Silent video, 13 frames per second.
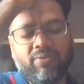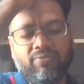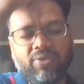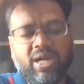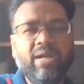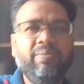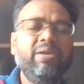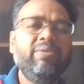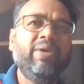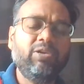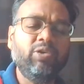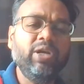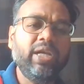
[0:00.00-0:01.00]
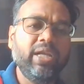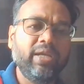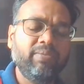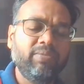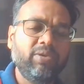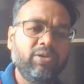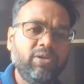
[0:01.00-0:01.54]
5 divide 20,
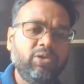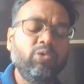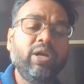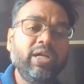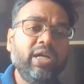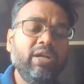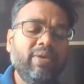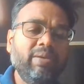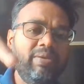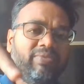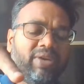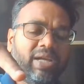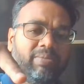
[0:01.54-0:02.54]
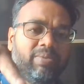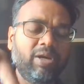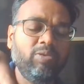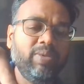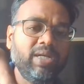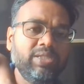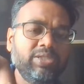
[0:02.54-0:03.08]
200 divided by 5, how
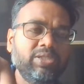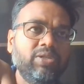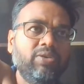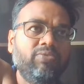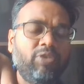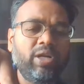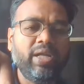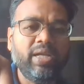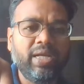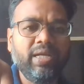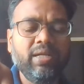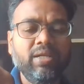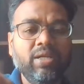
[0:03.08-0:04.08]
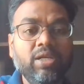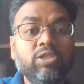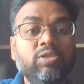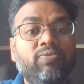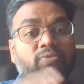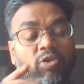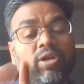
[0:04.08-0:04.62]
much? 40, right?
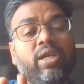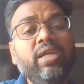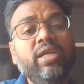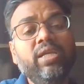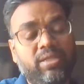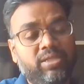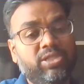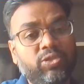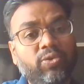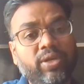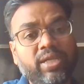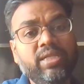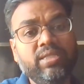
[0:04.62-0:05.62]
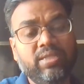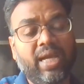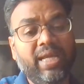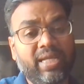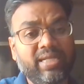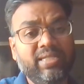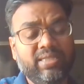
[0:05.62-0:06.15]
So 40 stories I
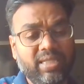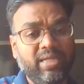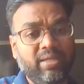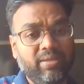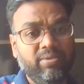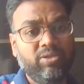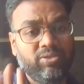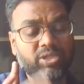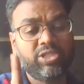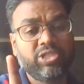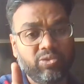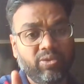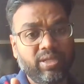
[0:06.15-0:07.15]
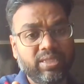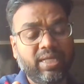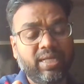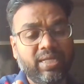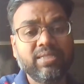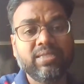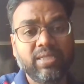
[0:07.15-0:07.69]
can see, user stories I
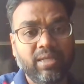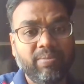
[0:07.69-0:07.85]
can see